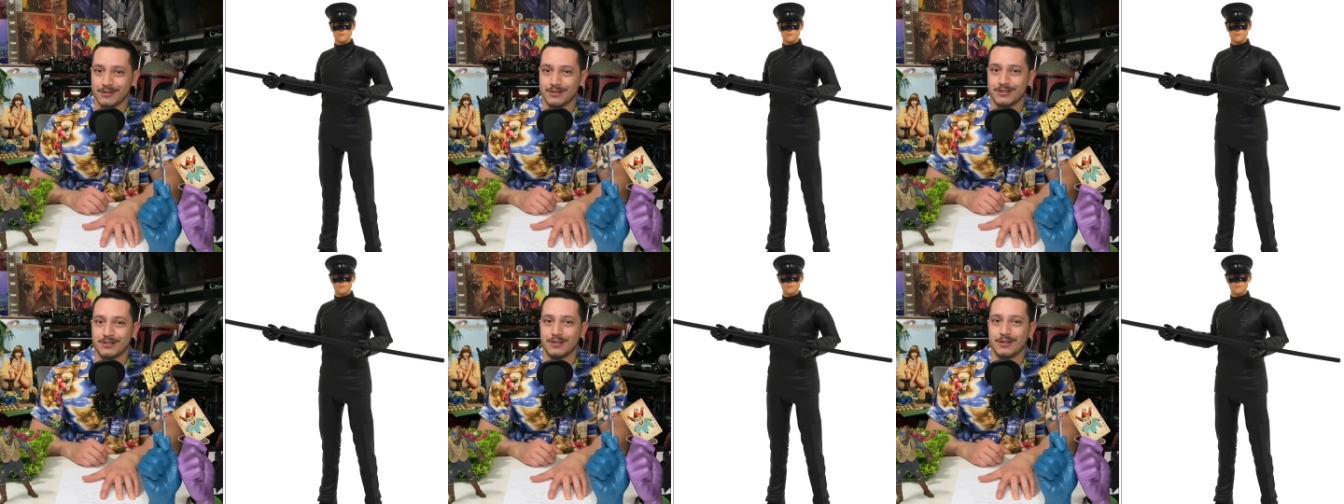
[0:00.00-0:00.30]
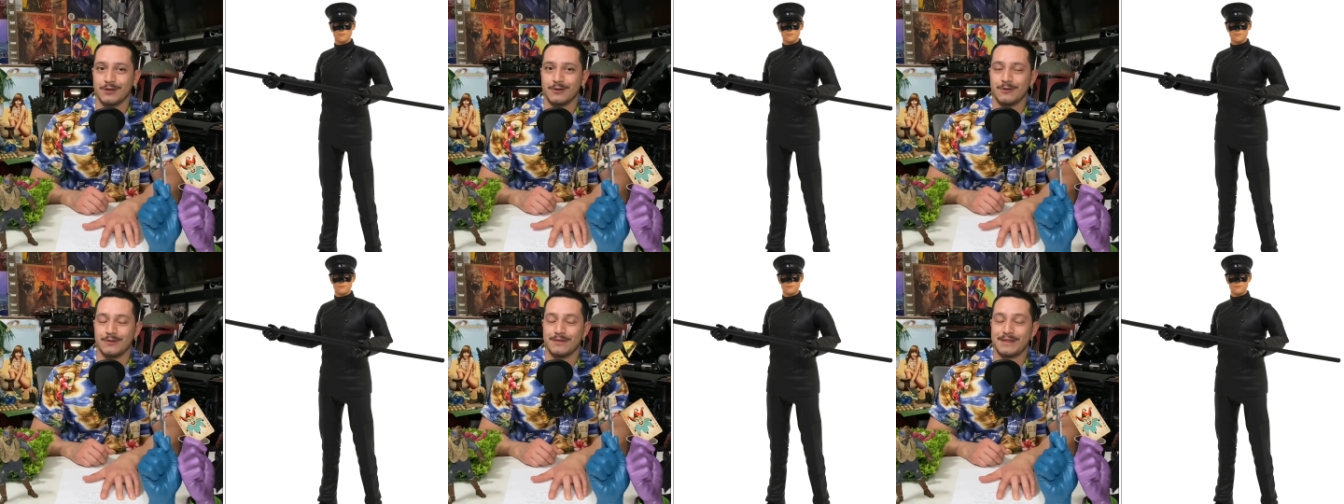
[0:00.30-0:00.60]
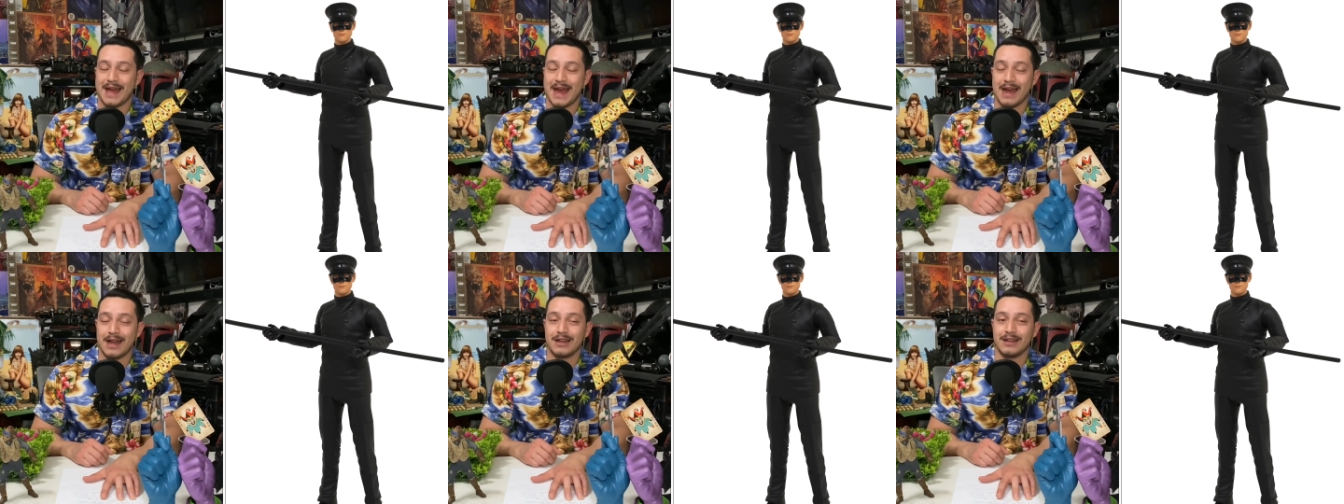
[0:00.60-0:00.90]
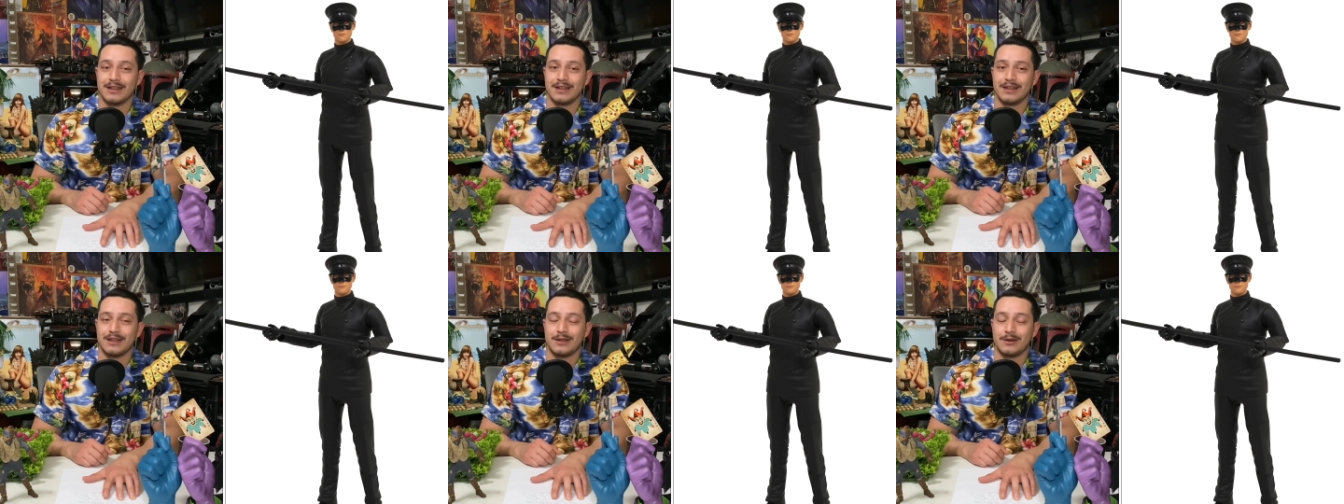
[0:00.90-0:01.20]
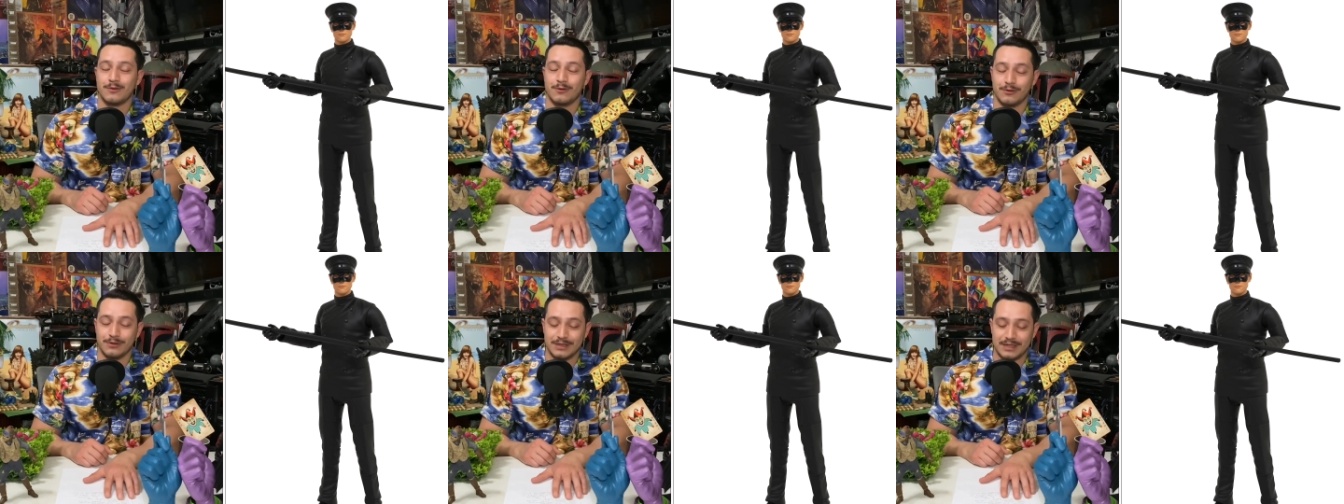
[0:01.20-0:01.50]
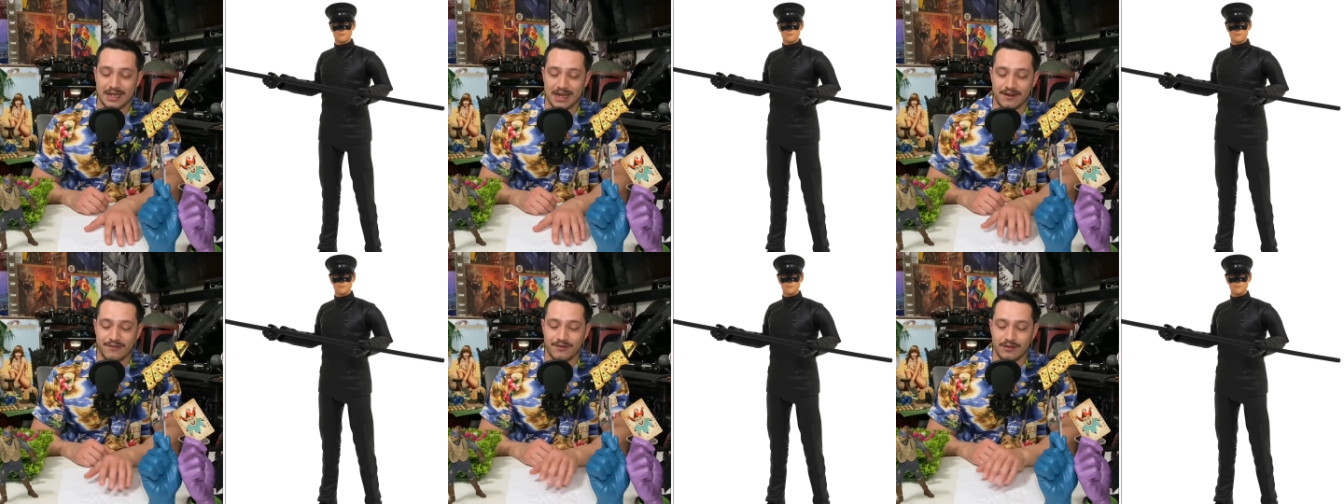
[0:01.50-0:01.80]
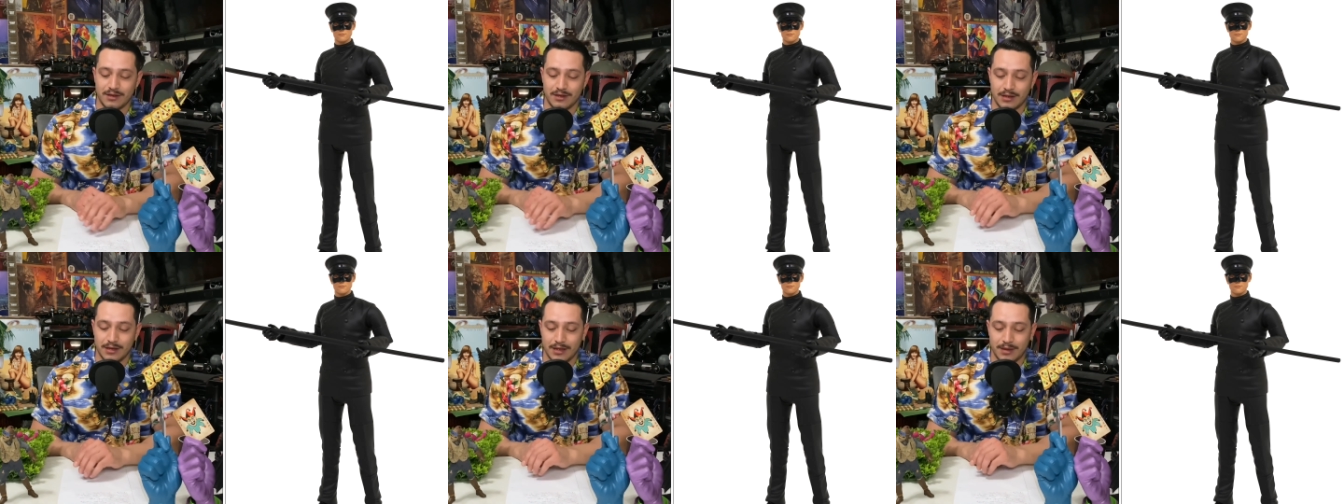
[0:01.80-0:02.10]
So that will
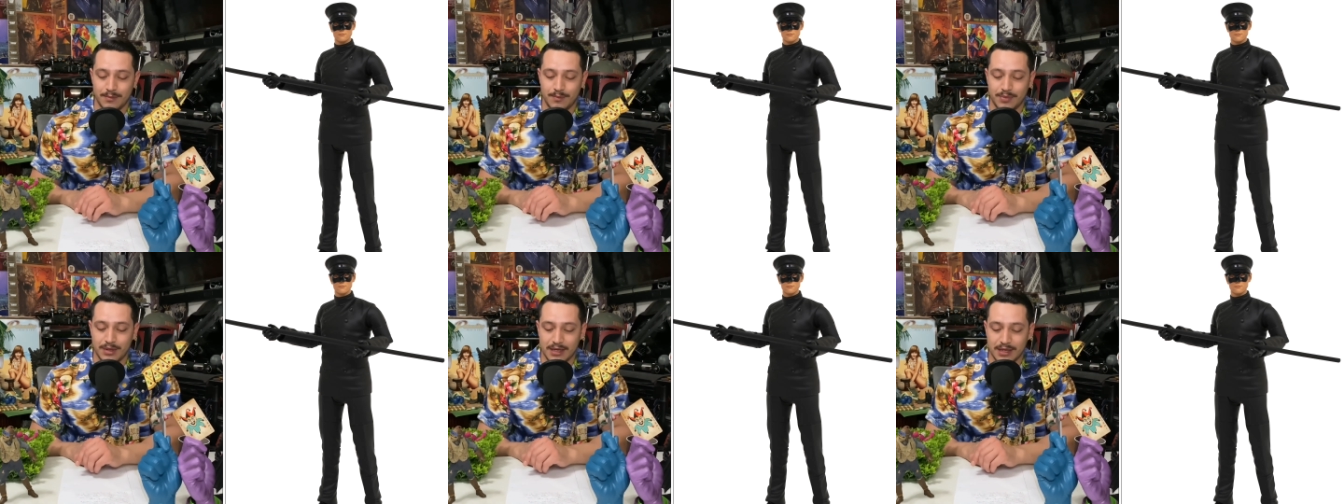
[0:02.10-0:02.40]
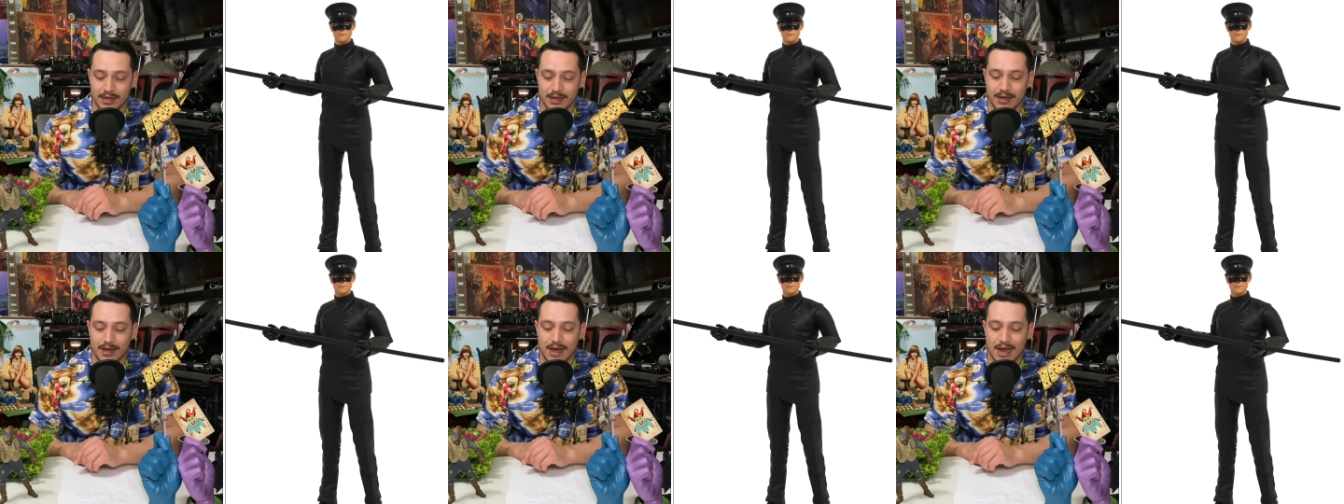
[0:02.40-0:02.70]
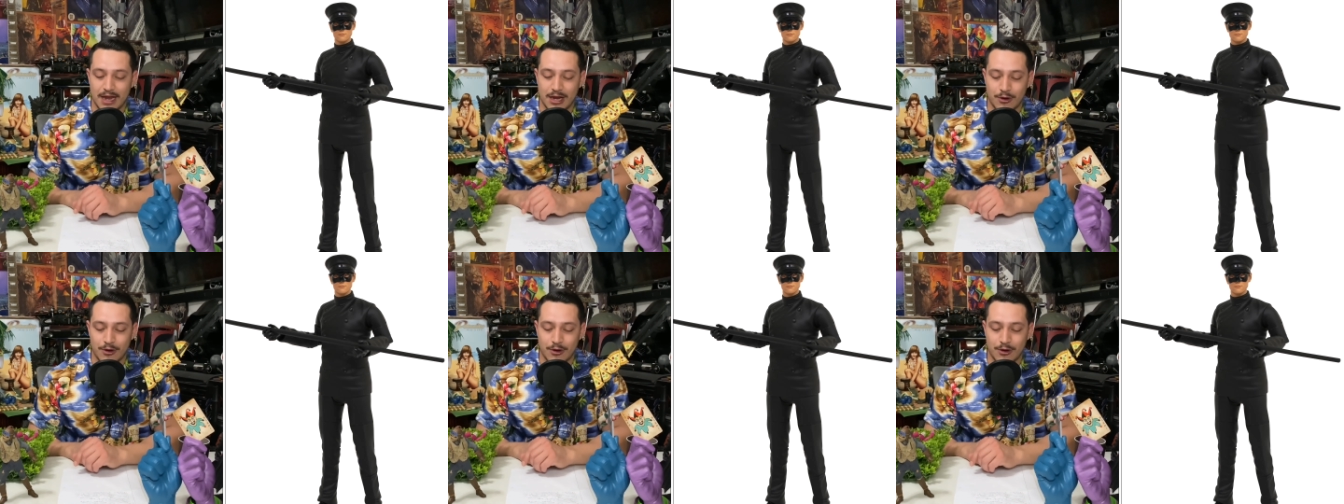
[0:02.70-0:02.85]
definitely be a